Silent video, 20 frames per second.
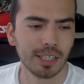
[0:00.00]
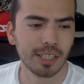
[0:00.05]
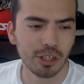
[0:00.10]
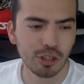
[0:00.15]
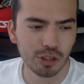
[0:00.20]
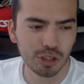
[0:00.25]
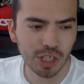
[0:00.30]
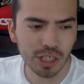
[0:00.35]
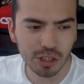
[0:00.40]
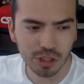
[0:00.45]
Can
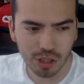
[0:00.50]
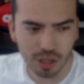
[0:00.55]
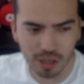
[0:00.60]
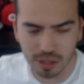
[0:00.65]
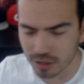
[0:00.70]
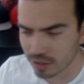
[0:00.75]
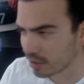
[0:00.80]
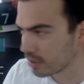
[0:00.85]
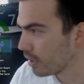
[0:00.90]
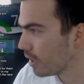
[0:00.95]
you change
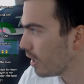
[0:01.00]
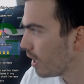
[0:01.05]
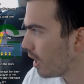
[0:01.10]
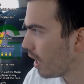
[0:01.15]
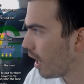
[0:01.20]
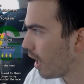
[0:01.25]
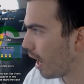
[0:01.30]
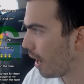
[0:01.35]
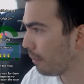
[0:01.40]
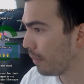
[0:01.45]
cars?
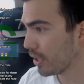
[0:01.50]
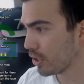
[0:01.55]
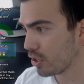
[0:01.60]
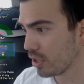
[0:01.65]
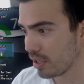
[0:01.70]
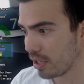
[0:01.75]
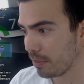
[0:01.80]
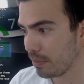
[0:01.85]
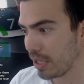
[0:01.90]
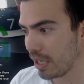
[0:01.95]
I'm
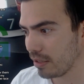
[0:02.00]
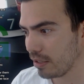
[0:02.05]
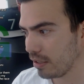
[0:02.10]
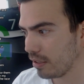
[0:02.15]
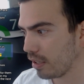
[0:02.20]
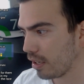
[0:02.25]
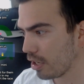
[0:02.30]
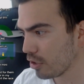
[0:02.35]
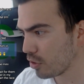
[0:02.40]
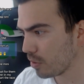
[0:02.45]
actually going to be ending
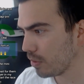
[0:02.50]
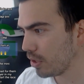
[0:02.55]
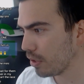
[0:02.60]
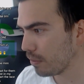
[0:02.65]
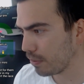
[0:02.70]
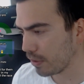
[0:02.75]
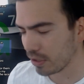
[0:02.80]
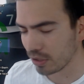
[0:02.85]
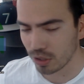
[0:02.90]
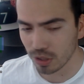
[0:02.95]
the live stream here
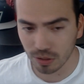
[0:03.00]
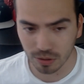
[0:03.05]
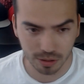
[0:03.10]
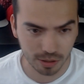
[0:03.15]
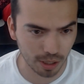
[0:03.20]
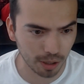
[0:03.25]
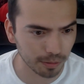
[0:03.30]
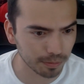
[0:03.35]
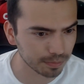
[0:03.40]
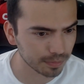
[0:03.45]
pretty soon,
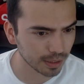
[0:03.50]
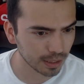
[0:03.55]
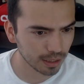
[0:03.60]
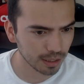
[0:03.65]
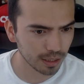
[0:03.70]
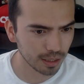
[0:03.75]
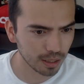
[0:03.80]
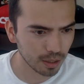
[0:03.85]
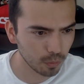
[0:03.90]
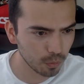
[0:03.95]
so
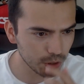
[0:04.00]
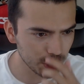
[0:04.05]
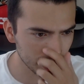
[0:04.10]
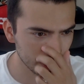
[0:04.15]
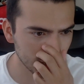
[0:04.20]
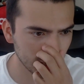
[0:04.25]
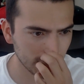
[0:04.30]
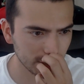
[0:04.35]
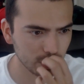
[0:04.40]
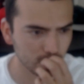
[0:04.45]
we're
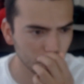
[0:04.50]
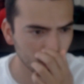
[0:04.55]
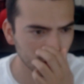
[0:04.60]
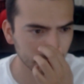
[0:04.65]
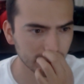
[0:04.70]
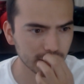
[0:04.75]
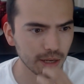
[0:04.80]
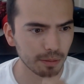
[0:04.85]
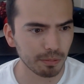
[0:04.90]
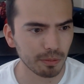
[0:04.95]
just gonna do a
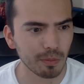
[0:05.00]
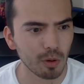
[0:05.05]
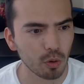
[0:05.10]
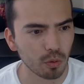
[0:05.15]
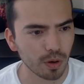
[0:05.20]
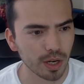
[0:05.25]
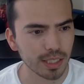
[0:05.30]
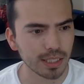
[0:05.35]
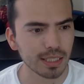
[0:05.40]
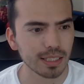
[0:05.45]
couple more
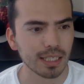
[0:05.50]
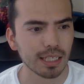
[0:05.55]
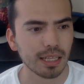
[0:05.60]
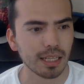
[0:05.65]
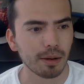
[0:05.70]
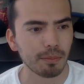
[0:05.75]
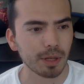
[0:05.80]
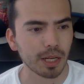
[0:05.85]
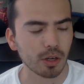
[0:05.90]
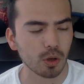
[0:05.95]
races and
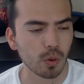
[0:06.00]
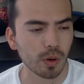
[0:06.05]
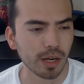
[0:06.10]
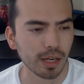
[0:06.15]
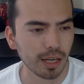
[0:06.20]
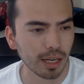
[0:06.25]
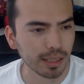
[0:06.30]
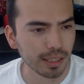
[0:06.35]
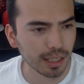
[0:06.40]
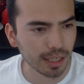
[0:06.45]
then I'm gonna go ahead
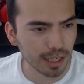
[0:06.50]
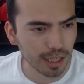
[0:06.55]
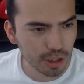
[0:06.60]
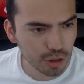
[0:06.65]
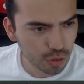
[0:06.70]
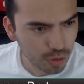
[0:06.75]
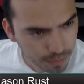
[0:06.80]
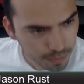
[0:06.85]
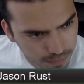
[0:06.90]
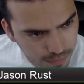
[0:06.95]
and end the live
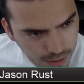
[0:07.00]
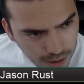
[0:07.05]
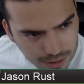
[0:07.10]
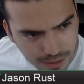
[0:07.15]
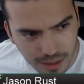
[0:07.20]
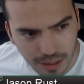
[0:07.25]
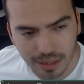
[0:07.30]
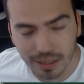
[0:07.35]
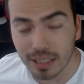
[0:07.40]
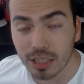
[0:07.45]
stream
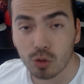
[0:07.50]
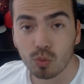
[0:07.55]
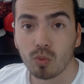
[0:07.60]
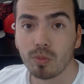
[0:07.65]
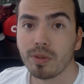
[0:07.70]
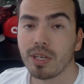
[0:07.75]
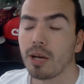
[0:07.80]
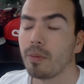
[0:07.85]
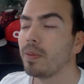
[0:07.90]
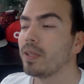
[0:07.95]
and then this will
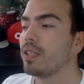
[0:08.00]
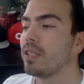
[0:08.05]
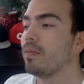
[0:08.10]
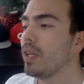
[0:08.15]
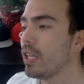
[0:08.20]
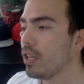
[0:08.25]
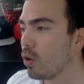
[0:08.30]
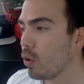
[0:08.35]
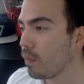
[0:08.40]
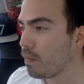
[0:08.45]
be up as a
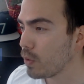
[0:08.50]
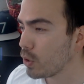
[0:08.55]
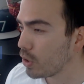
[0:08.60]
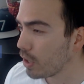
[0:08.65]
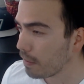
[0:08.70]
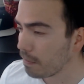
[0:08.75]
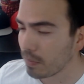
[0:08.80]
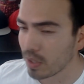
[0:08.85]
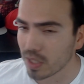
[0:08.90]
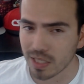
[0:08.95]
video if you
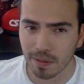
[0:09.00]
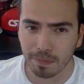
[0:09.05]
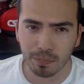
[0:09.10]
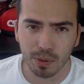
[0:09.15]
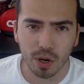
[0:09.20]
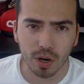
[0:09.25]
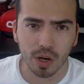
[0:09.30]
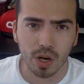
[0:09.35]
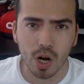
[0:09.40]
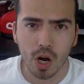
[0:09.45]
did miss the
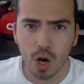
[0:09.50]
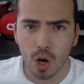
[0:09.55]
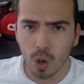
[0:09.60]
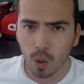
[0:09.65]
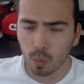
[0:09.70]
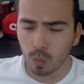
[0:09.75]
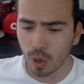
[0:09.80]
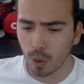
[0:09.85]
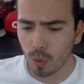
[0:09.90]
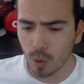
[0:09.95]
part
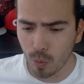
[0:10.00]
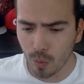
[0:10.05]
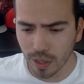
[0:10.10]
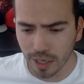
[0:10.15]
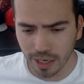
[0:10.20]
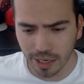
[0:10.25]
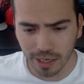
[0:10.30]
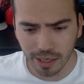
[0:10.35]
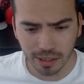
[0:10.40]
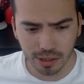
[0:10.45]
where we
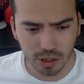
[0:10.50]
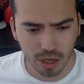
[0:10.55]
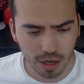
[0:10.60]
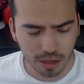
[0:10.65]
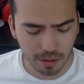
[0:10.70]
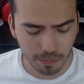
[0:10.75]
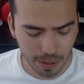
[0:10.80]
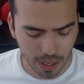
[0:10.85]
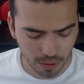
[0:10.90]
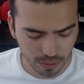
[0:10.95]
went ahead and
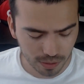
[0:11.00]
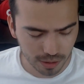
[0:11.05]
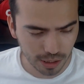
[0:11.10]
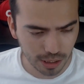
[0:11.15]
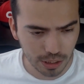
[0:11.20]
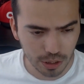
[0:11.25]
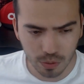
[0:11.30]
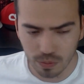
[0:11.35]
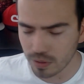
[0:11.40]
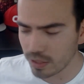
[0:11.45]
talked about the
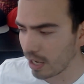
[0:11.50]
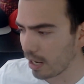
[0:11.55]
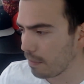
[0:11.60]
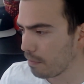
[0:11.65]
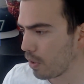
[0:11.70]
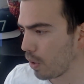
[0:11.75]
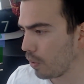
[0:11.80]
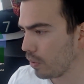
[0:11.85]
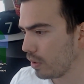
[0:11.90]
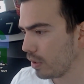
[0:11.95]
new
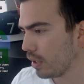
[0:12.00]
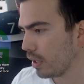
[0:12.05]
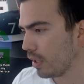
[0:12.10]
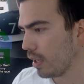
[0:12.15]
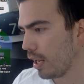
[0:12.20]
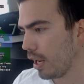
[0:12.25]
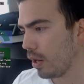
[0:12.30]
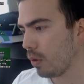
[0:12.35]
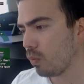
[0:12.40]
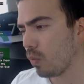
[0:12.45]
game mode
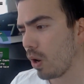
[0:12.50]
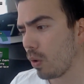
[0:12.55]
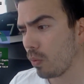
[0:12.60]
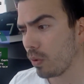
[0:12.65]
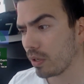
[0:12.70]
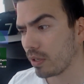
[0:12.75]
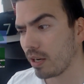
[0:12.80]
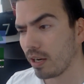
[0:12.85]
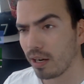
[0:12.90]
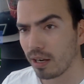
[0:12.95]
and what
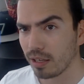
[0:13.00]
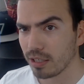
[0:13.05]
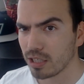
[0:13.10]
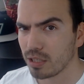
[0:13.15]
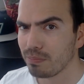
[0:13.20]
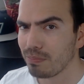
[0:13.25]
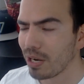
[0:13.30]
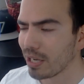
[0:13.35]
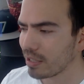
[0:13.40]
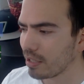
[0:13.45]
we're kind of
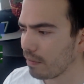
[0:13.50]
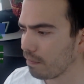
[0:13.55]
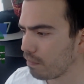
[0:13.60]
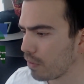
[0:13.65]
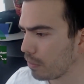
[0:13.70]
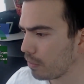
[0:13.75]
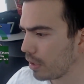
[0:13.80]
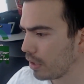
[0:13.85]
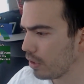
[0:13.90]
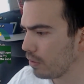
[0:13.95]
expecting
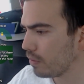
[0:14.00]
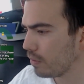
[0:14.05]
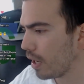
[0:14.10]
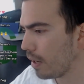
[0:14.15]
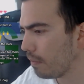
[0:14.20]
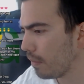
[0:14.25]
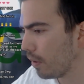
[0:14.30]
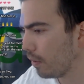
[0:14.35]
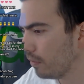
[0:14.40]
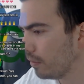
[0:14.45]
from the new
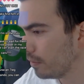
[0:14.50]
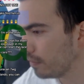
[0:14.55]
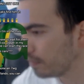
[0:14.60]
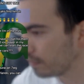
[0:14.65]
game mode.